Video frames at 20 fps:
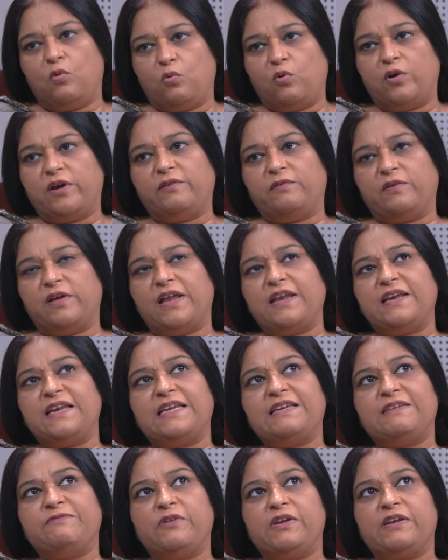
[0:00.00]
whatever,
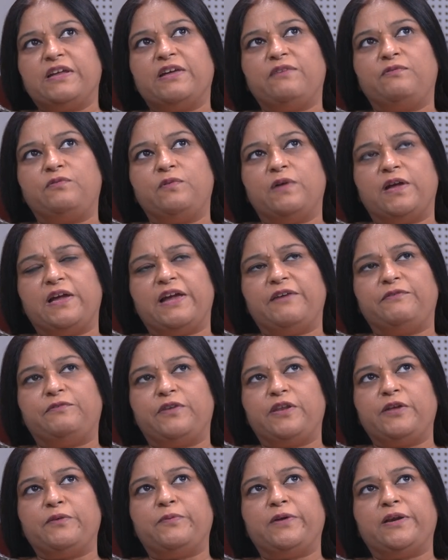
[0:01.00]
and it will give
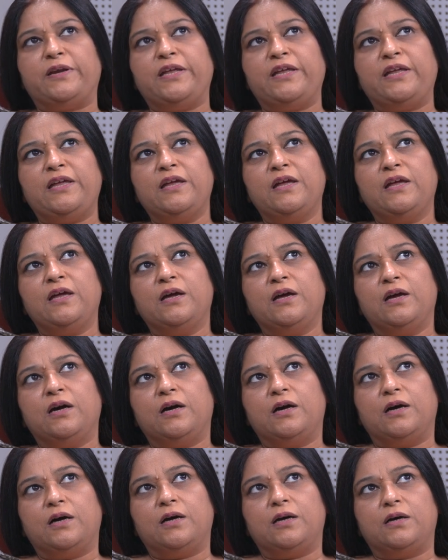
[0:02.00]
everybody
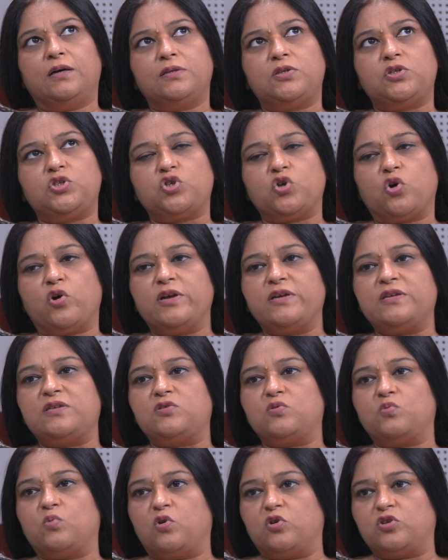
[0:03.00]
a
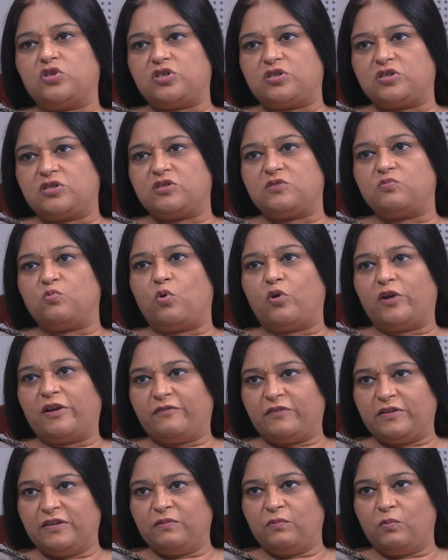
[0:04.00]
choice to watch
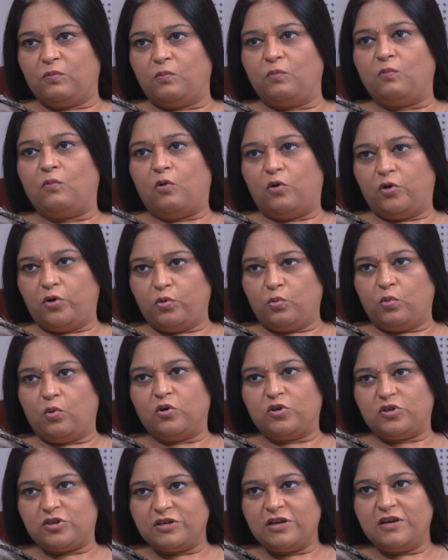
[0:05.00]
whatever they want to
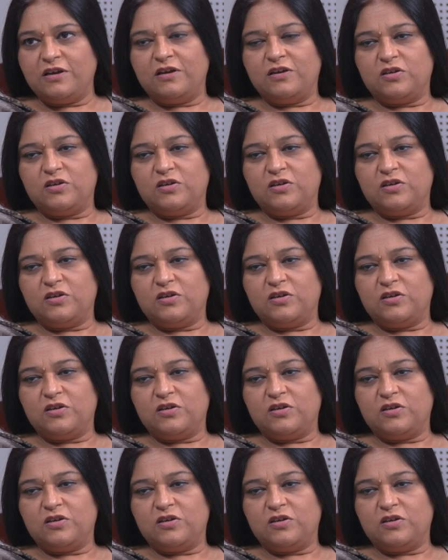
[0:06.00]
watch.